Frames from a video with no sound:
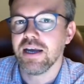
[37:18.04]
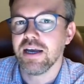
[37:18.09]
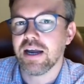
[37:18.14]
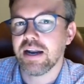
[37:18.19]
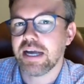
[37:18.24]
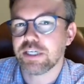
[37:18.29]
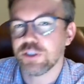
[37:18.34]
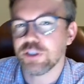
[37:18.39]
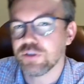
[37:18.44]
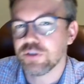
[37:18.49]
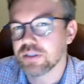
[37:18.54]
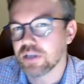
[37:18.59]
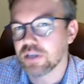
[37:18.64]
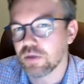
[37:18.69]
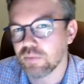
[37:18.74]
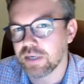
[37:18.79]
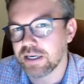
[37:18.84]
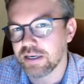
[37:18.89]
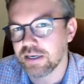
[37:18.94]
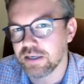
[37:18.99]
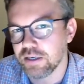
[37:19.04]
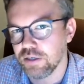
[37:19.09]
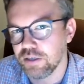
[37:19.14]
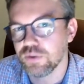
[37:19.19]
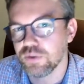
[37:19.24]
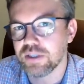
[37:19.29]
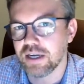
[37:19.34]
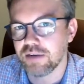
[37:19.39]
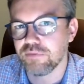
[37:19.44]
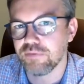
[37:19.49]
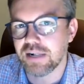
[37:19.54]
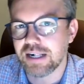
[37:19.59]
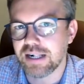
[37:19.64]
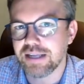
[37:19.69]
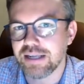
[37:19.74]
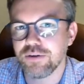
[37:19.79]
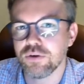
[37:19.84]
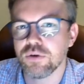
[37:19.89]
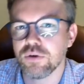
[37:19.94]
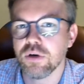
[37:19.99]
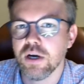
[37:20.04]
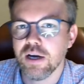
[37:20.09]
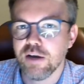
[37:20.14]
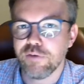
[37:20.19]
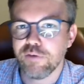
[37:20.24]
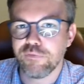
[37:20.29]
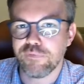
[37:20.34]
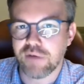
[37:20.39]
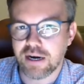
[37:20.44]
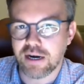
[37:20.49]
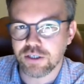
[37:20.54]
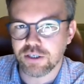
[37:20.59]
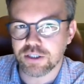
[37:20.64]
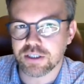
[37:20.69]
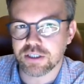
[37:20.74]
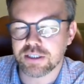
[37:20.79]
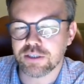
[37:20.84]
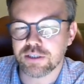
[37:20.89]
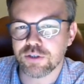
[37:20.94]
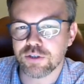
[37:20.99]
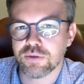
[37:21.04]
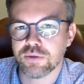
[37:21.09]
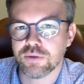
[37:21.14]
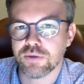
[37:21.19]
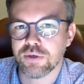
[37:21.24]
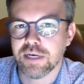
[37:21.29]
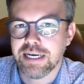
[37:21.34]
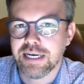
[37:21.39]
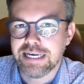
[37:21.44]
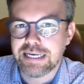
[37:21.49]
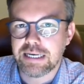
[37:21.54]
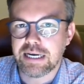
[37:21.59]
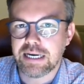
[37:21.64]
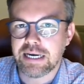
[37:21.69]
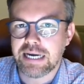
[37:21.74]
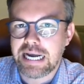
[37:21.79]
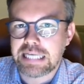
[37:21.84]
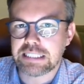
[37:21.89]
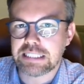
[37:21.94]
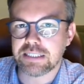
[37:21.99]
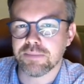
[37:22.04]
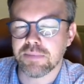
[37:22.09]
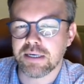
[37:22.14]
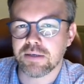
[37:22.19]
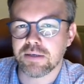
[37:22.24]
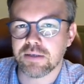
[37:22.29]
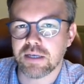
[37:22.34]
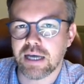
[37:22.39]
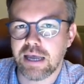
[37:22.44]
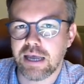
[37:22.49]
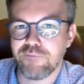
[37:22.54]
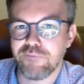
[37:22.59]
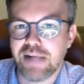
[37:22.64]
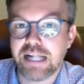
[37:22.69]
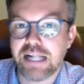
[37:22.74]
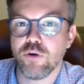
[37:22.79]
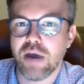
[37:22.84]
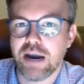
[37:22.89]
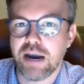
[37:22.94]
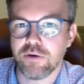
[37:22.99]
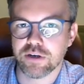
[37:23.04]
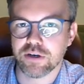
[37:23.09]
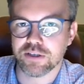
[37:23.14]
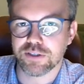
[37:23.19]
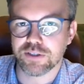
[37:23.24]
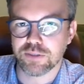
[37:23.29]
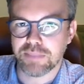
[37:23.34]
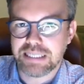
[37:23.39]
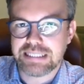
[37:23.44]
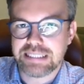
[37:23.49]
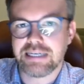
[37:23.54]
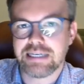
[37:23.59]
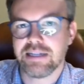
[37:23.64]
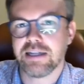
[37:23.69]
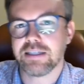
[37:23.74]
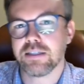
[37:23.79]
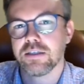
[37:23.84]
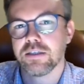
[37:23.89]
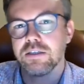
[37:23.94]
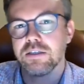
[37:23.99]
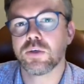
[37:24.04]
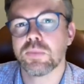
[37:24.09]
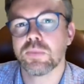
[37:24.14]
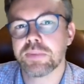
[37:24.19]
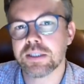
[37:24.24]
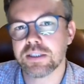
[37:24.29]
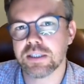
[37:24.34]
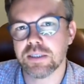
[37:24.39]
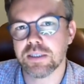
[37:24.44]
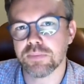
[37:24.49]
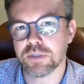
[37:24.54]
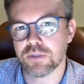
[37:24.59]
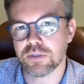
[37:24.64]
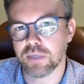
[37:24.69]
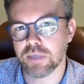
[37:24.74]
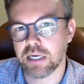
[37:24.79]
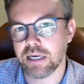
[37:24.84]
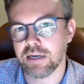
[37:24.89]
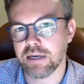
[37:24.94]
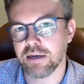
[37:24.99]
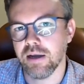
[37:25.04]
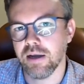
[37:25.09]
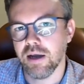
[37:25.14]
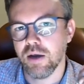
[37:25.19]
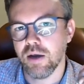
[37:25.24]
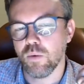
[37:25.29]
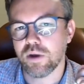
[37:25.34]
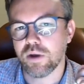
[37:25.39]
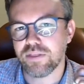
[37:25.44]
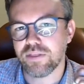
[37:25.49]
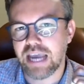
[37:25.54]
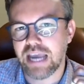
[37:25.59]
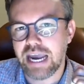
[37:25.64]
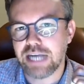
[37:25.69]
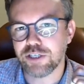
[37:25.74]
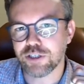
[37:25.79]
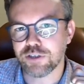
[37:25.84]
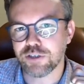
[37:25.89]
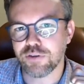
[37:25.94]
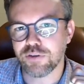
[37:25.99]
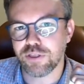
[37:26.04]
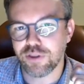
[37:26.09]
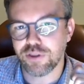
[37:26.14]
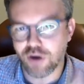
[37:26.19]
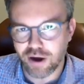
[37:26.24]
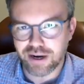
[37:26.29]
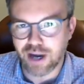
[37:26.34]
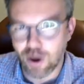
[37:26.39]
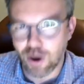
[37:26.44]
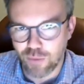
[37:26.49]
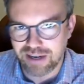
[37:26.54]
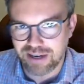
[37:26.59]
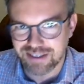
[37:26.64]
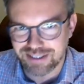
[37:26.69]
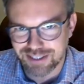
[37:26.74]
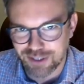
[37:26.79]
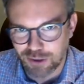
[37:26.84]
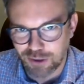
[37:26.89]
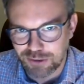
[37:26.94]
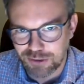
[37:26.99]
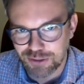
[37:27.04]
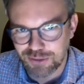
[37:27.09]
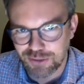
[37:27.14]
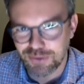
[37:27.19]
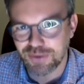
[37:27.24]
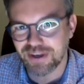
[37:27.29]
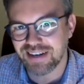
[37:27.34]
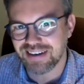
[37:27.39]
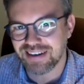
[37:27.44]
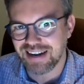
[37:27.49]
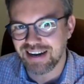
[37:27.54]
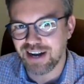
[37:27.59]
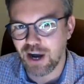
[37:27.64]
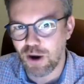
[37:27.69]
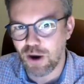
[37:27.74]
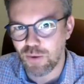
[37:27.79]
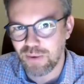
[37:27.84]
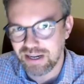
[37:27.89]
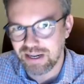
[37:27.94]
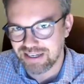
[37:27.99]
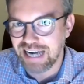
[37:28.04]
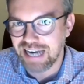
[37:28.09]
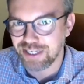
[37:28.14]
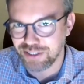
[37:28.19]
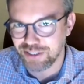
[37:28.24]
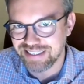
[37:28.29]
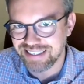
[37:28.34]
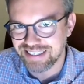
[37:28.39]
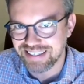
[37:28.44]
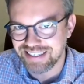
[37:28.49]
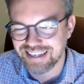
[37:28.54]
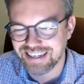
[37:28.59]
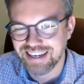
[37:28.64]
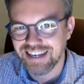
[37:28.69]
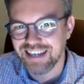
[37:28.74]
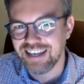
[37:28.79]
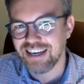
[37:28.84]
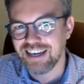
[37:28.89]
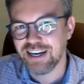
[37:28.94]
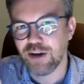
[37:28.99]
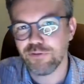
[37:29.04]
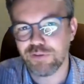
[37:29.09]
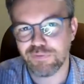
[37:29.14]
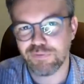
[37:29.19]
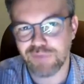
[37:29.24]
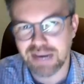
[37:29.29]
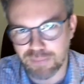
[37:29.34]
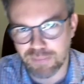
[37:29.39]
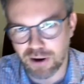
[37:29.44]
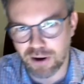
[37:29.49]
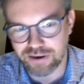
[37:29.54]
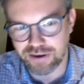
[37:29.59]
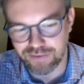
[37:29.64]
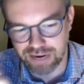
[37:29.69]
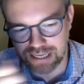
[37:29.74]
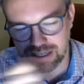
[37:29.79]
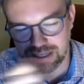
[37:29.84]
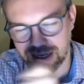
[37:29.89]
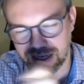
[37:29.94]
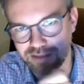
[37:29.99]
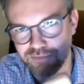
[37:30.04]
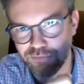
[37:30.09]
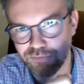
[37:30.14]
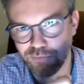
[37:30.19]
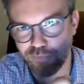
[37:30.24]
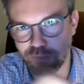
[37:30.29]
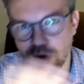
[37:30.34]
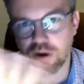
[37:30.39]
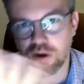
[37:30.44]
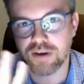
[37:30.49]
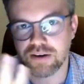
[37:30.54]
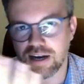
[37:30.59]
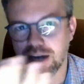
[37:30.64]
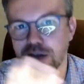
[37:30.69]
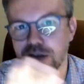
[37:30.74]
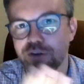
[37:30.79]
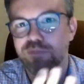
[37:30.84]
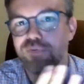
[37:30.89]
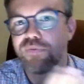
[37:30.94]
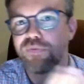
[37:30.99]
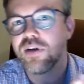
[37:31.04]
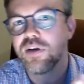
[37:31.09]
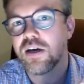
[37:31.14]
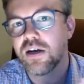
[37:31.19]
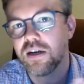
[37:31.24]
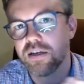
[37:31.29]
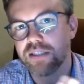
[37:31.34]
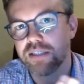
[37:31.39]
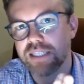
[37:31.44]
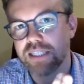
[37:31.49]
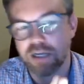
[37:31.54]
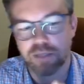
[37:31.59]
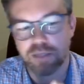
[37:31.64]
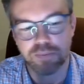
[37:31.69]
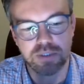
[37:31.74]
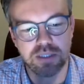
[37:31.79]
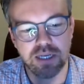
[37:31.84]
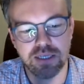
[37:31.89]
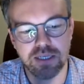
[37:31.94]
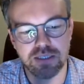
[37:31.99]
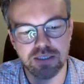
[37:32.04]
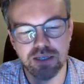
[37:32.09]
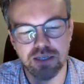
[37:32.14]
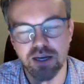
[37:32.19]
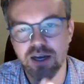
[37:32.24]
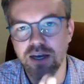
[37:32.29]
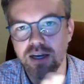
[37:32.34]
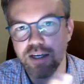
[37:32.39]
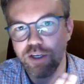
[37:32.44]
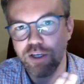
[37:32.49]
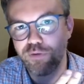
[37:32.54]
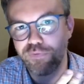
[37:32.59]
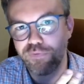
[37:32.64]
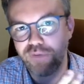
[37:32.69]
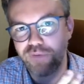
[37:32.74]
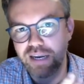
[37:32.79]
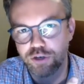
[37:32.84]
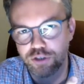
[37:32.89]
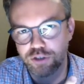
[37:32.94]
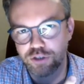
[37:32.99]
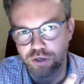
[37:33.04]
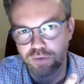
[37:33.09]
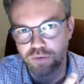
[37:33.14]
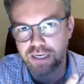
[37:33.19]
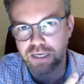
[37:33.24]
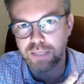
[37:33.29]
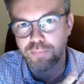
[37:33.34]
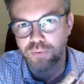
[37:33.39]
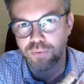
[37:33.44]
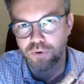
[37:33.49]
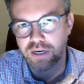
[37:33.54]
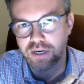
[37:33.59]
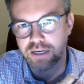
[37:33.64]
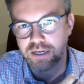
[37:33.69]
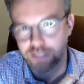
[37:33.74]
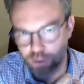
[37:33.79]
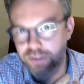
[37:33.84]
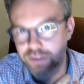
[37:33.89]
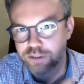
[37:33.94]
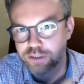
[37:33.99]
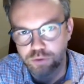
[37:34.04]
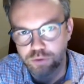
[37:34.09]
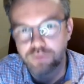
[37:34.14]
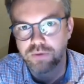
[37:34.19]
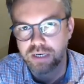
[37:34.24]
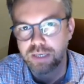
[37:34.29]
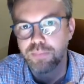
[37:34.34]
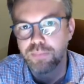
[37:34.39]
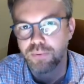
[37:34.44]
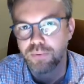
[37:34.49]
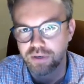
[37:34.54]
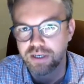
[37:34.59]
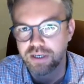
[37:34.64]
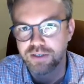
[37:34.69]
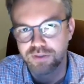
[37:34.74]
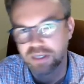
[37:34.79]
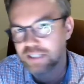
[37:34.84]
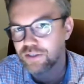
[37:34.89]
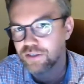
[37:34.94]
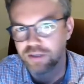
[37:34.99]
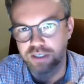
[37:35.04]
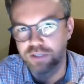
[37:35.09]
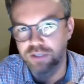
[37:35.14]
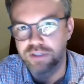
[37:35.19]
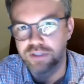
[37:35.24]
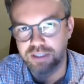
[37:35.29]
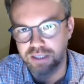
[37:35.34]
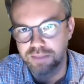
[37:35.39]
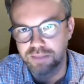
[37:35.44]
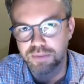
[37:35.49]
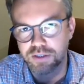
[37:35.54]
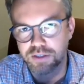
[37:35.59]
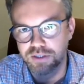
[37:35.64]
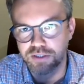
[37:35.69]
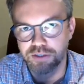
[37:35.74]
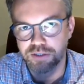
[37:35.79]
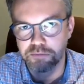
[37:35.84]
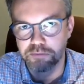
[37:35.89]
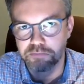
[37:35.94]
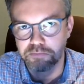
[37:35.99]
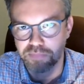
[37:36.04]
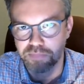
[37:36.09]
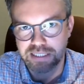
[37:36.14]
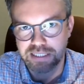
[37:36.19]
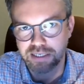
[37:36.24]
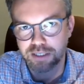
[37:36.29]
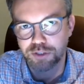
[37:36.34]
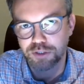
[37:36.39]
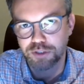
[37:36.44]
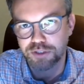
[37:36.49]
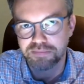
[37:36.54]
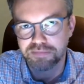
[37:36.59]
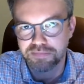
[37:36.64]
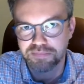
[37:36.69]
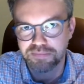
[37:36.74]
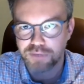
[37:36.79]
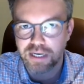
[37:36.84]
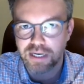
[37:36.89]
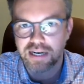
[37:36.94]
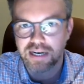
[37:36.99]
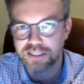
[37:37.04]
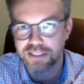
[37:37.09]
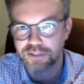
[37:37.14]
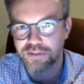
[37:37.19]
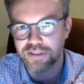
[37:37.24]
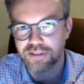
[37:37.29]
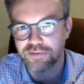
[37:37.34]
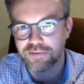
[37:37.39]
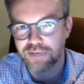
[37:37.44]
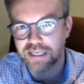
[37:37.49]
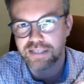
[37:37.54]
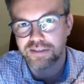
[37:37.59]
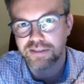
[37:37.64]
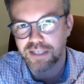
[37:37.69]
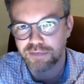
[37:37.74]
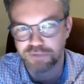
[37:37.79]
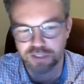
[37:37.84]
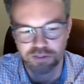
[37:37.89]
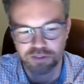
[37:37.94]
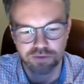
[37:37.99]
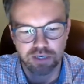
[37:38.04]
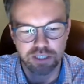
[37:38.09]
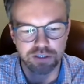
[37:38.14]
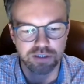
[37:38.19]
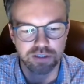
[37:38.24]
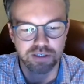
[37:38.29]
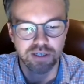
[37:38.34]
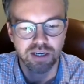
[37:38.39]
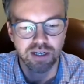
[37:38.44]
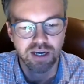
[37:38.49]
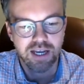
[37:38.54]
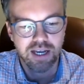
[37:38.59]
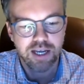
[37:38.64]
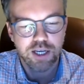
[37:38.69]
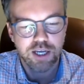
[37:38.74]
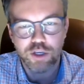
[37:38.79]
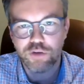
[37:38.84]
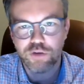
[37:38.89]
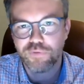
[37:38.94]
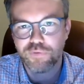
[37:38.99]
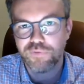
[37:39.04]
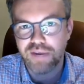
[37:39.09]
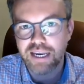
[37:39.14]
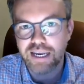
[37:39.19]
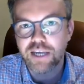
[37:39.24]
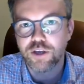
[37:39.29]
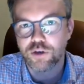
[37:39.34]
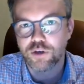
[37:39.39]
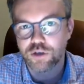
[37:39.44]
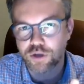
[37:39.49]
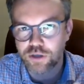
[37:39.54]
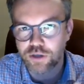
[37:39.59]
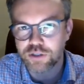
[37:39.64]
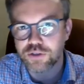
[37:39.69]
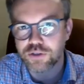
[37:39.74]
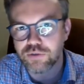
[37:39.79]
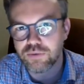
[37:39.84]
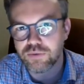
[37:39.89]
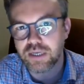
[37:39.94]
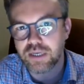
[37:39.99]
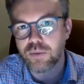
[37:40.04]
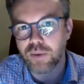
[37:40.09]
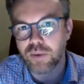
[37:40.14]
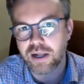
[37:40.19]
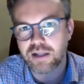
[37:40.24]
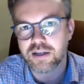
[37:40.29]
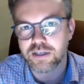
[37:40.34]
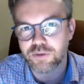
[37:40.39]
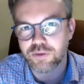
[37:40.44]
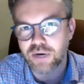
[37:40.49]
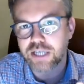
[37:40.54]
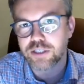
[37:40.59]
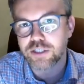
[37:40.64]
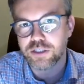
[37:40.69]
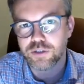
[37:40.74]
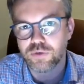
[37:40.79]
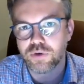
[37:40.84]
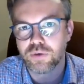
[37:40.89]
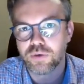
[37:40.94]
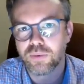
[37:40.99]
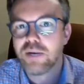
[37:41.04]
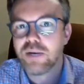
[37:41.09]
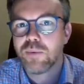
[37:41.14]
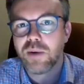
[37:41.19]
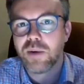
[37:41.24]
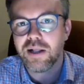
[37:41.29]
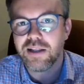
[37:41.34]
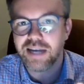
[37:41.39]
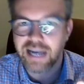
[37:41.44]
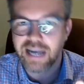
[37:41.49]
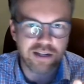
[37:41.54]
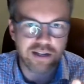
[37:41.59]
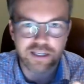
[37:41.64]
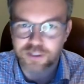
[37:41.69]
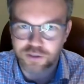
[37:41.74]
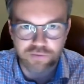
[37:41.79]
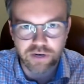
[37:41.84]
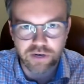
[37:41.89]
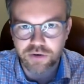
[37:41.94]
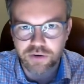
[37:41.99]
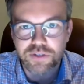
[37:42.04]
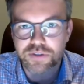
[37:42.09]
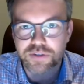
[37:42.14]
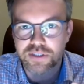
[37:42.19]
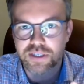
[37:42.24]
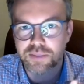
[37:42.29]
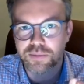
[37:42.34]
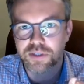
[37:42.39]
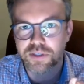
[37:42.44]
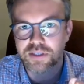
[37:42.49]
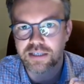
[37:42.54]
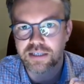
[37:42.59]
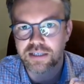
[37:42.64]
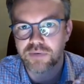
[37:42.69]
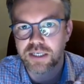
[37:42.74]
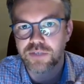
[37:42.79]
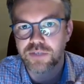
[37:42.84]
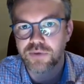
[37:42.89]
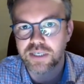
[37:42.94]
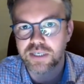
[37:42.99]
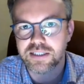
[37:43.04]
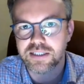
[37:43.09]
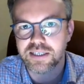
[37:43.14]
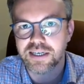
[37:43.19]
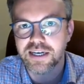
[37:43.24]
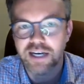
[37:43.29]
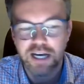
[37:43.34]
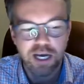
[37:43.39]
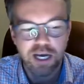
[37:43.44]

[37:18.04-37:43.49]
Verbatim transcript: And actually, turns out we can use that value function to uh, estimate a value error. So basically, that's a discrepancy between what the agent thought how well it's going to do and then how well it actually did. And now if you think about it, right, there are four kind of uh, setups. There's you think you're doing really poorly and you'll do really poorly. So that's not interesting because you basically just realize you're in a really tough situation. You think you're going to do really well and you're actually doing really well. Again, that's not very interesting because that's way too easy.